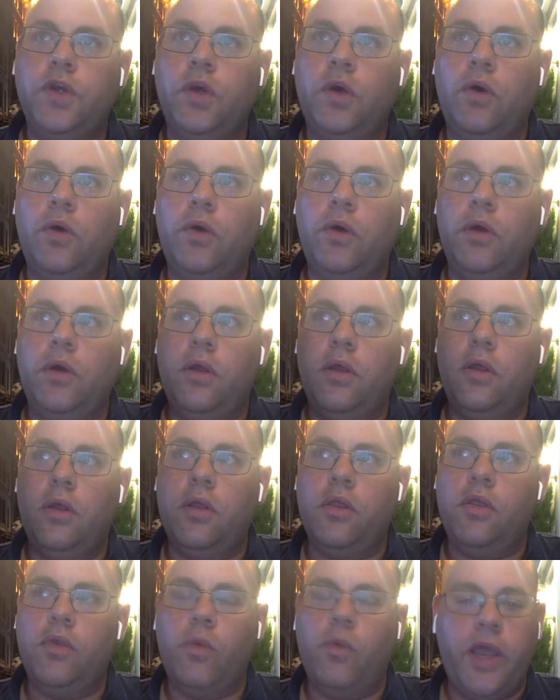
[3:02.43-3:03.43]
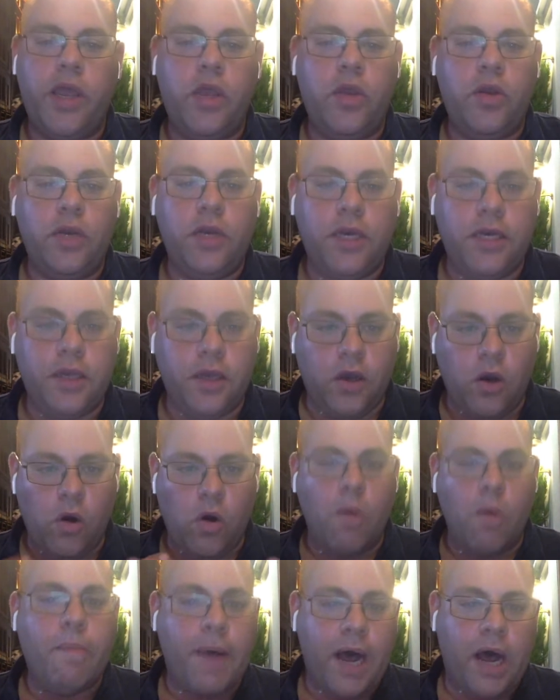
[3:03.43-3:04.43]
So the way you need to
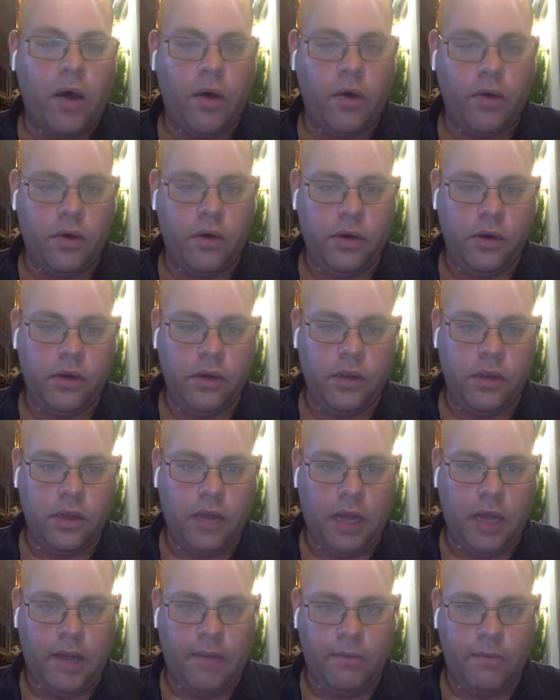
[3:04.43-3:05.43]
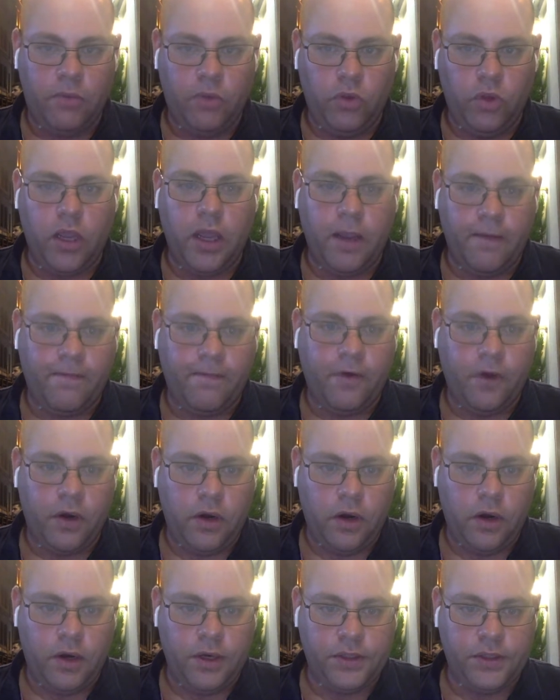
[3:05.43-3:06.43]
go about looking for
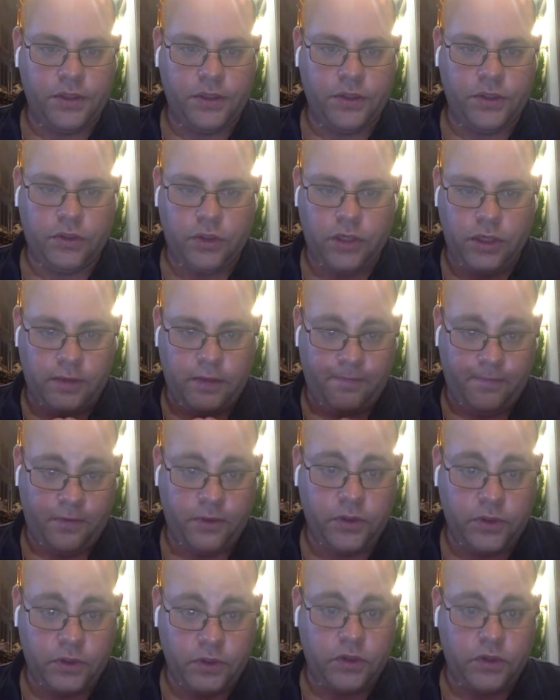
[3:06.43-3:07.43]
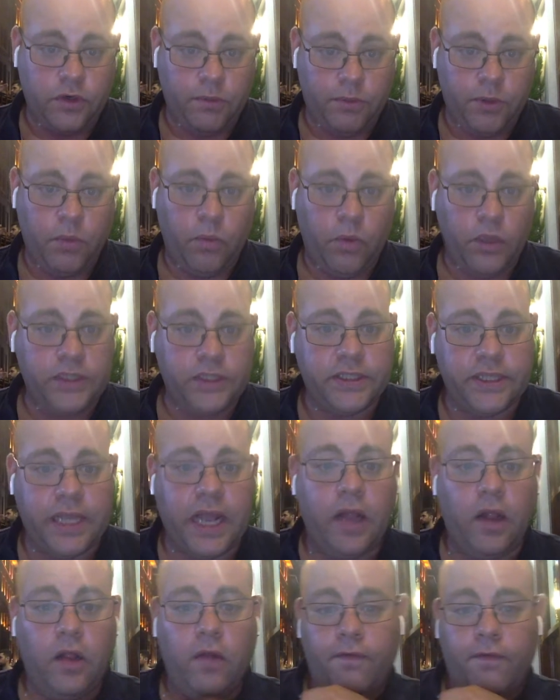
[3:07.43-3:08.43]
an artist is you need to first determine what
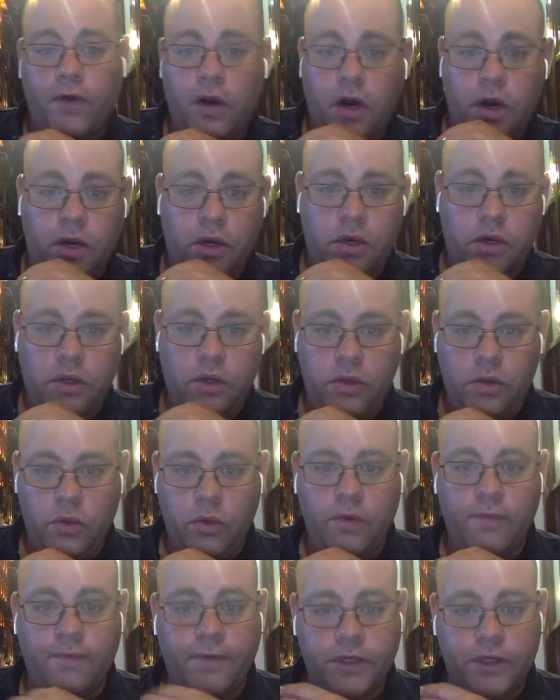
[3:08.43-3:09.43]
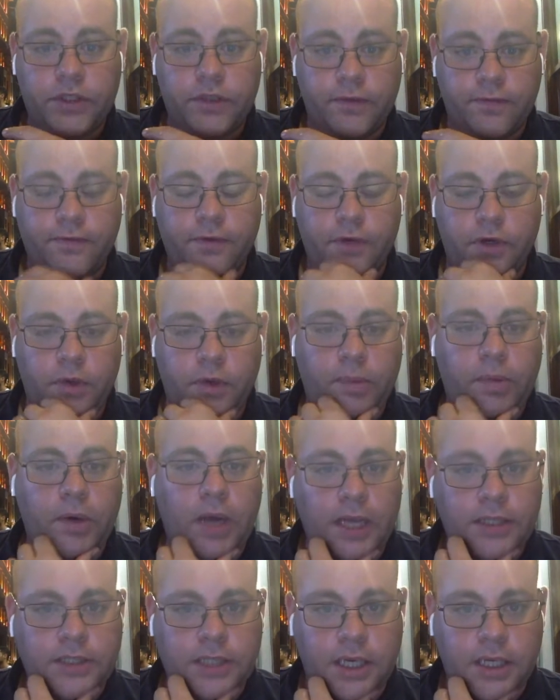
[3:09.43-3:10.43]
style of art you envision for your
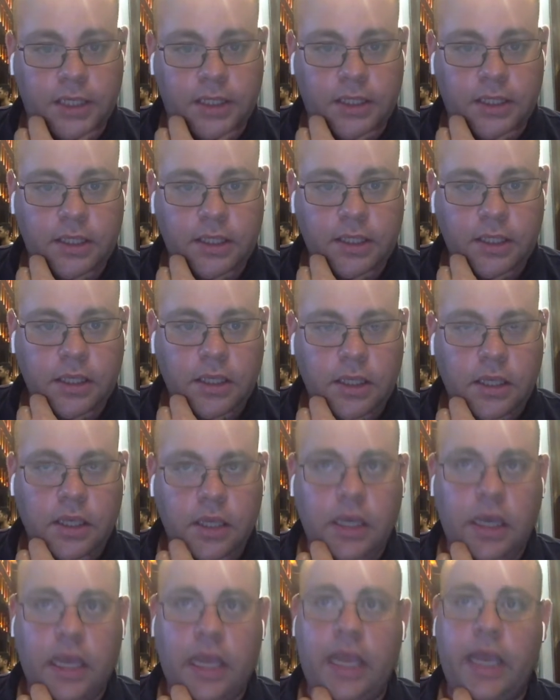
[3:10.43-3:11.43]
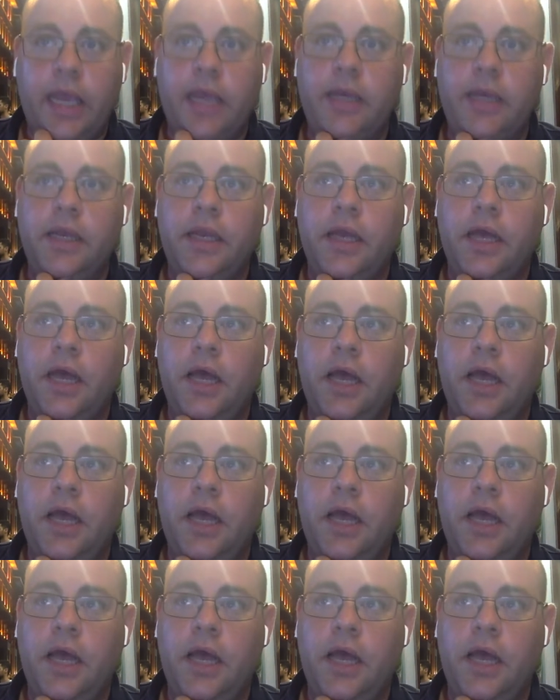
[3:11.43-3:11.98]
project. And